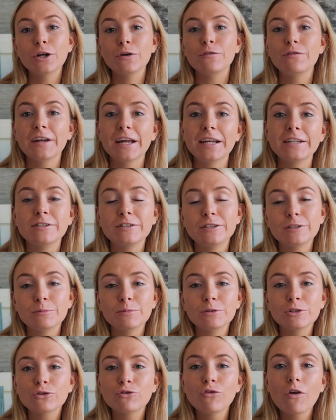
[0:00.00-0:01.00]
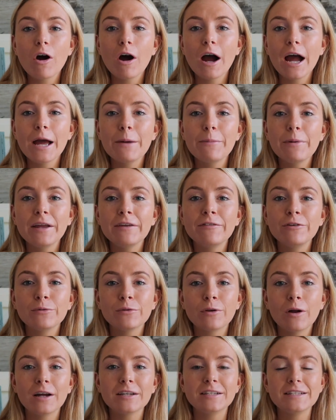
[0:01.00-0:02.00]
don't forget to subscribe if
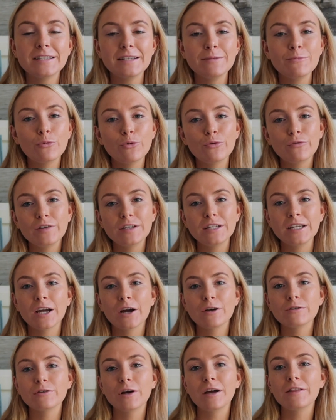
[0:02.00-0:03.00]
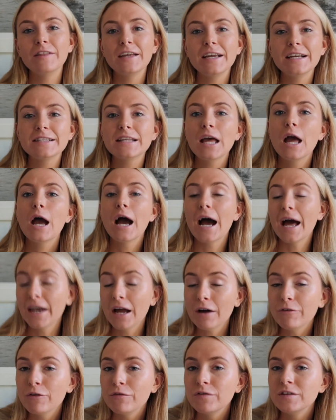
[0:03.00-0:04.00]
you'd like to see more videos like this and
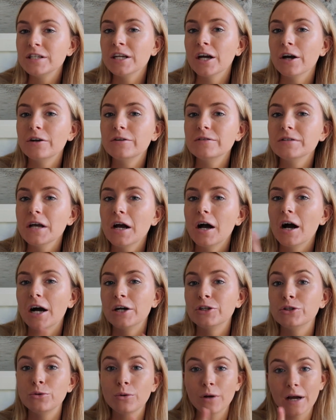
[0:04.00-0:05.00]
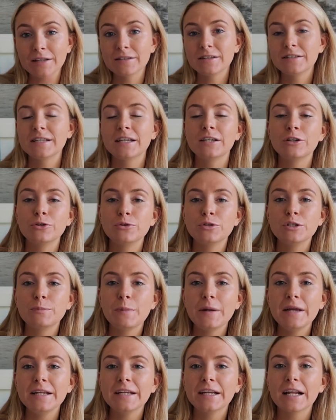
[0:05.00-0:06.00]
other videos. I do, as I said, I do
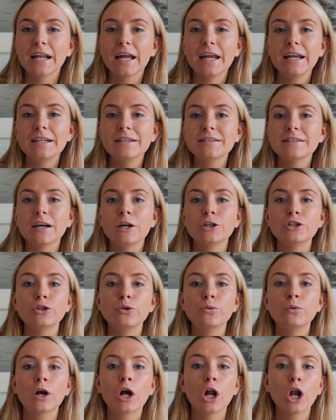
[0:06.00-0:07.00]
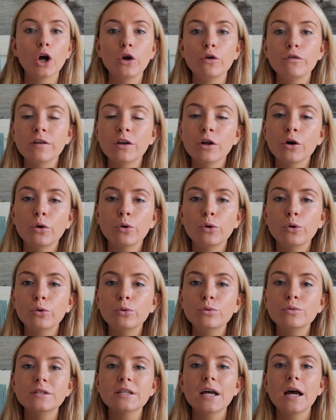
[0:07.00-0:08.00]
speed cleans, I do clothing
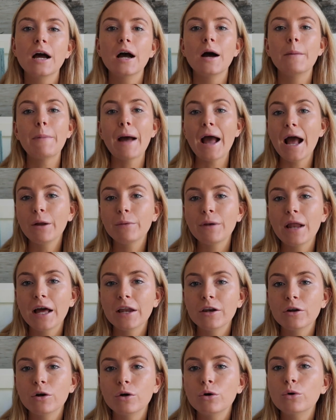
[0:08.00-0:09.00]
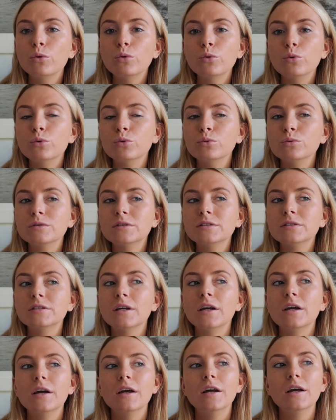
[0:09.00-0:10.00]
hauls, Poundland hauls.